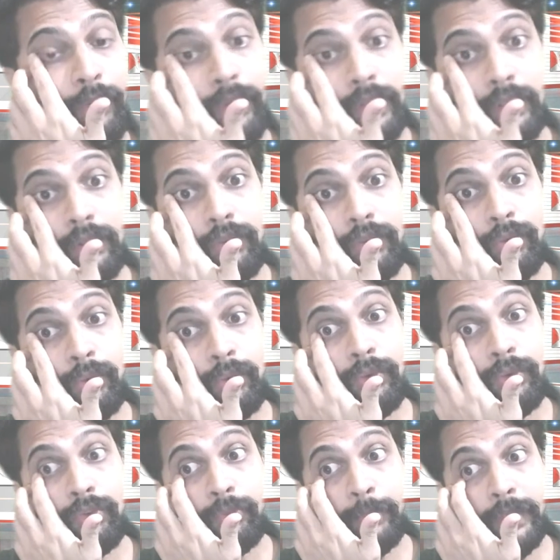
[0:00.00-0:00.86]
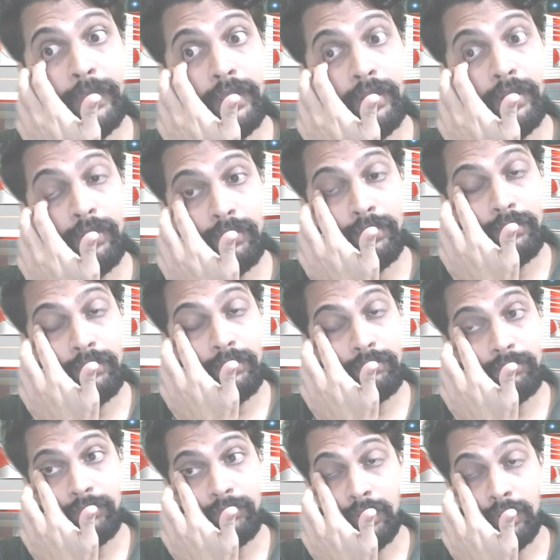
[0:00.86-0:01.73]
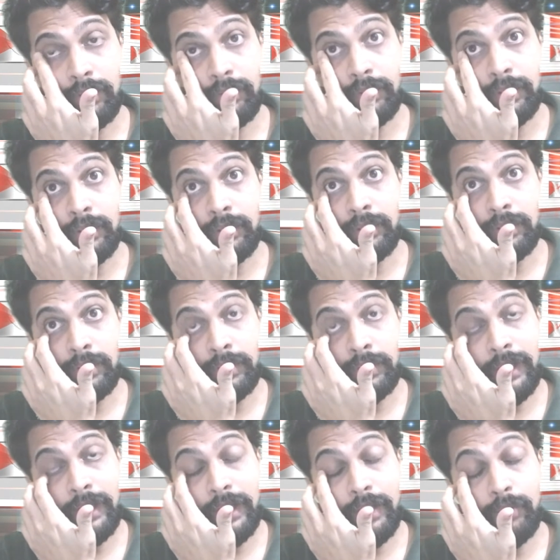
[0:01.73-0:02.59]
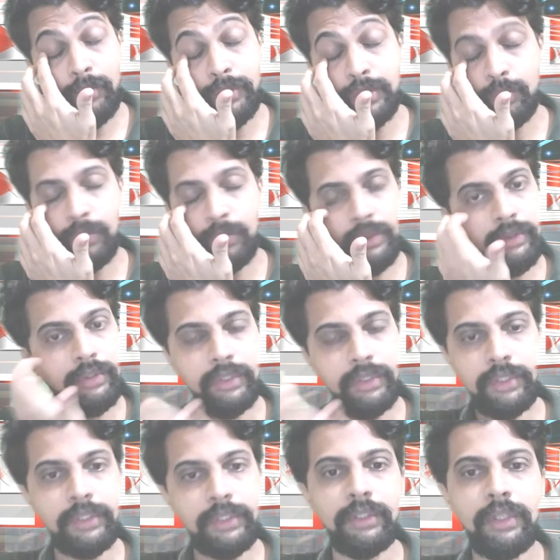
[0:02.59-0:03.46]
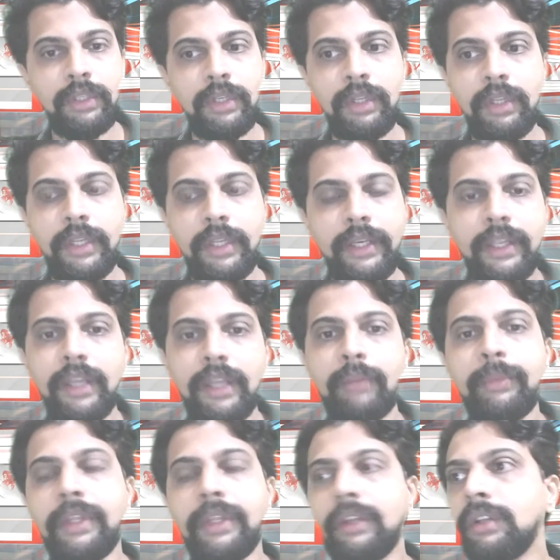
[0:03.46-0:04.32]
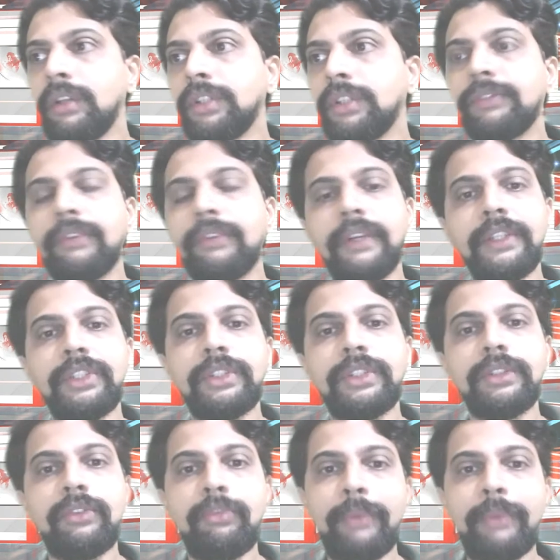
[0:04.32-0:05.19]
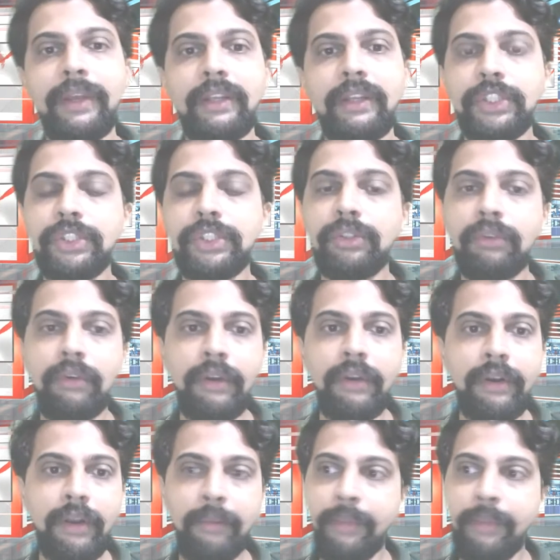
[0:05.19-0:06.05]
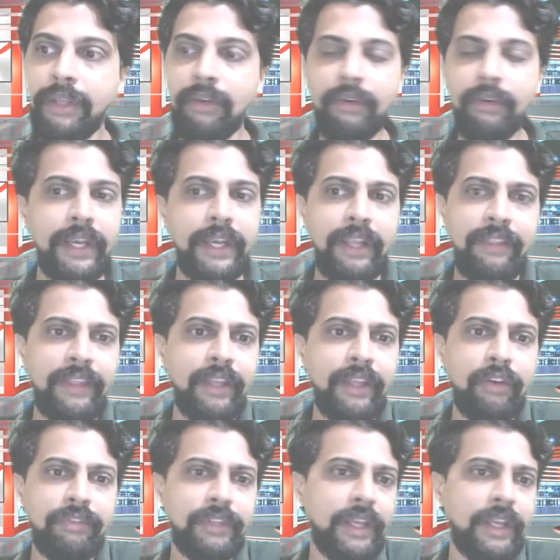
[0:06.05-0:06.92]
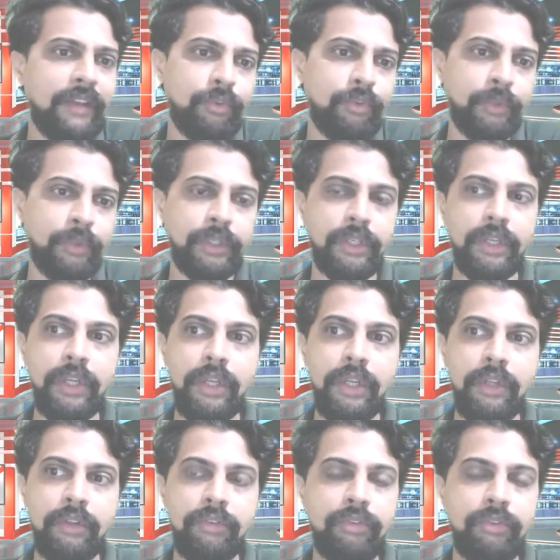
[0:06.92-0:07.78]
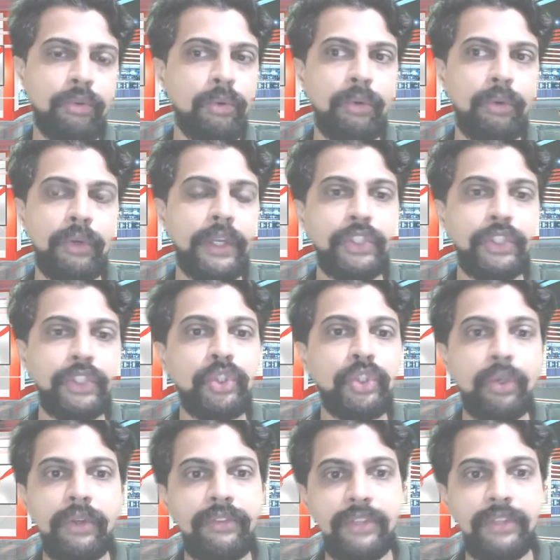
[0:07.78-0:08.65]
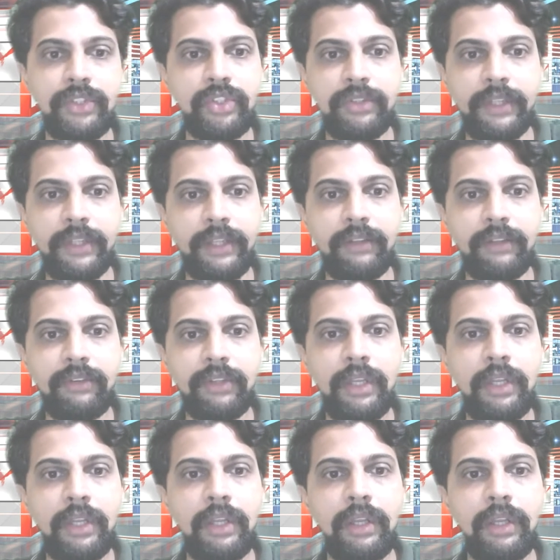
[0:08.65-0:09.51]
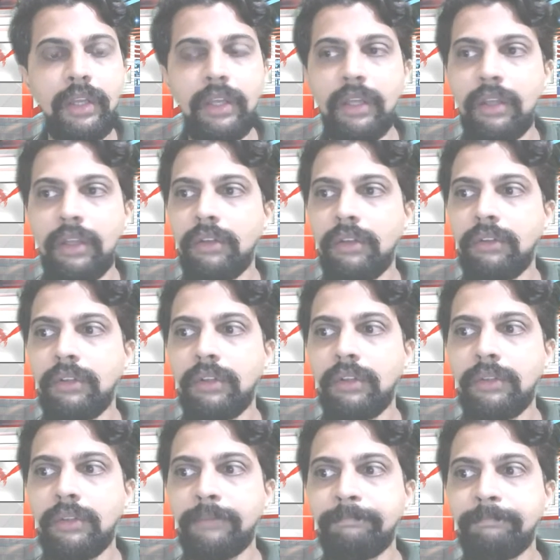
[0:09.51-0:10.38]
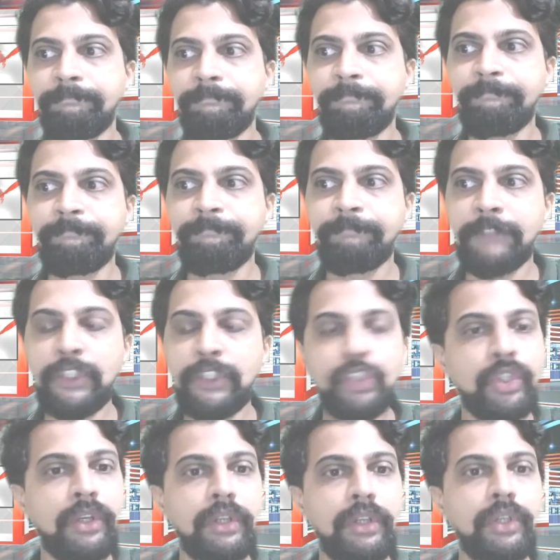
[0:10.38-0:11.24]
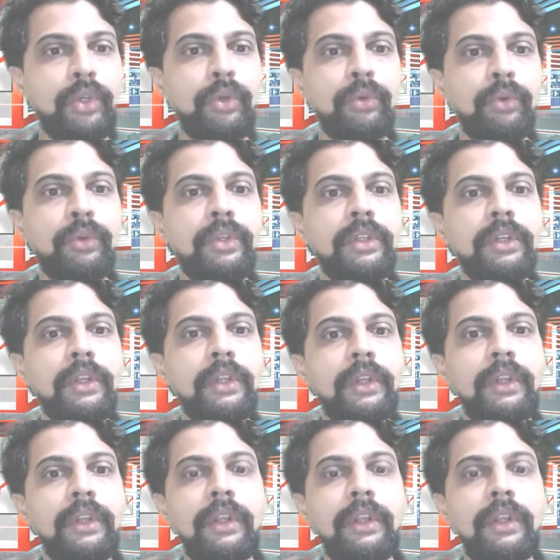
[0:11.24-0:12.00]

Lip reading: foreigners who could speak the language you want to learn. It can be English, French, Spanish, or Arabic, or anything of that sort. So enjoy such things. And to conclude,